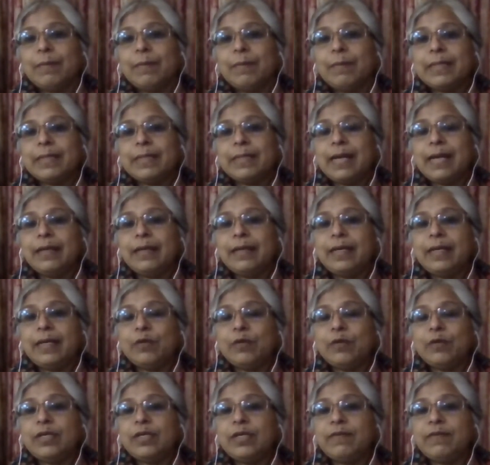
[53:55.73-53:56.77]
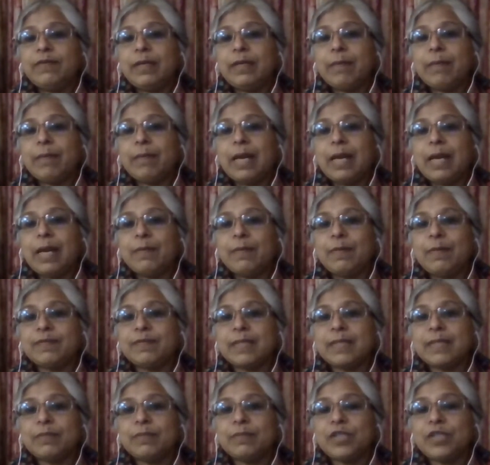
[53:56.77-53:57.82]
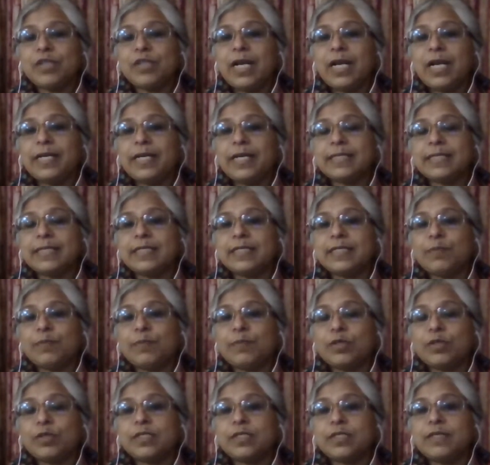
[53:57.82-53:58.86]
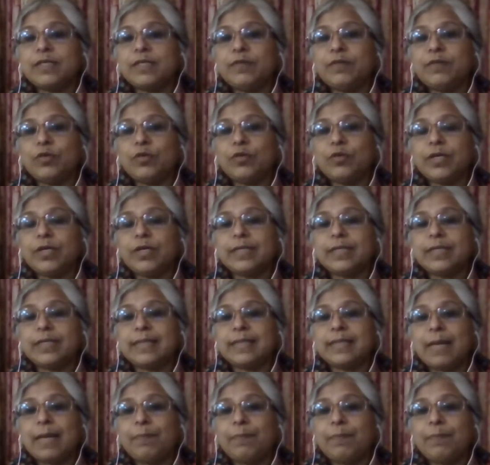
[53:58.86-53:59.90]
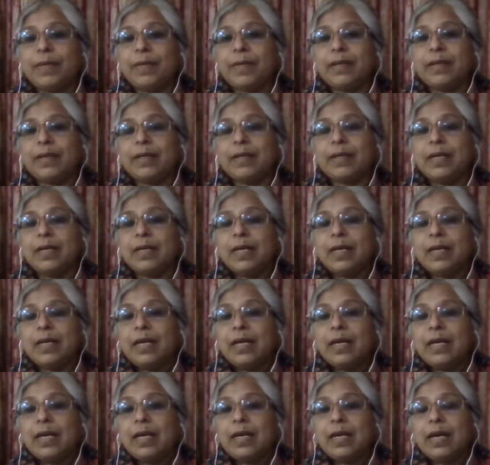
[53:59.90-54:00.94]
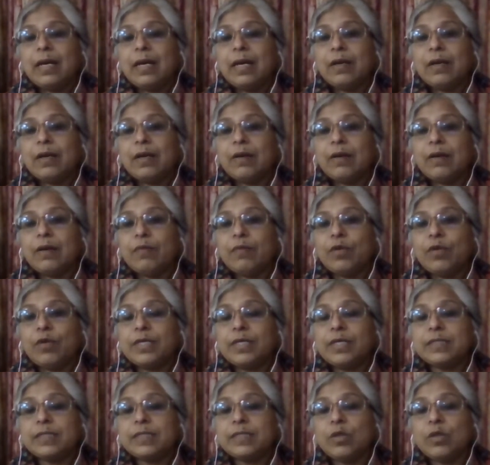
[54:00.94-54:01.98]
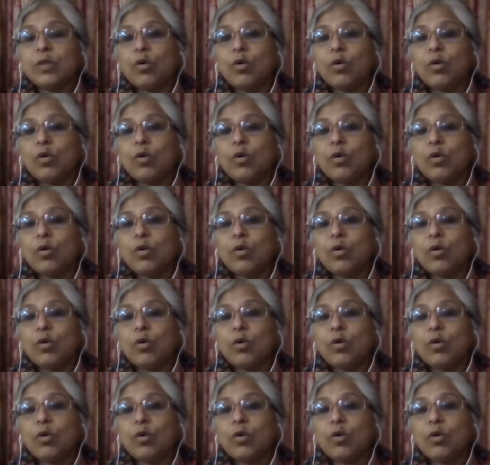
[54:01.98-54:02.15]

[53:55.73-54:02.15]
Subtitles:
Mathangi, good evening, ma'am. If some child tested positive during exam period, what is the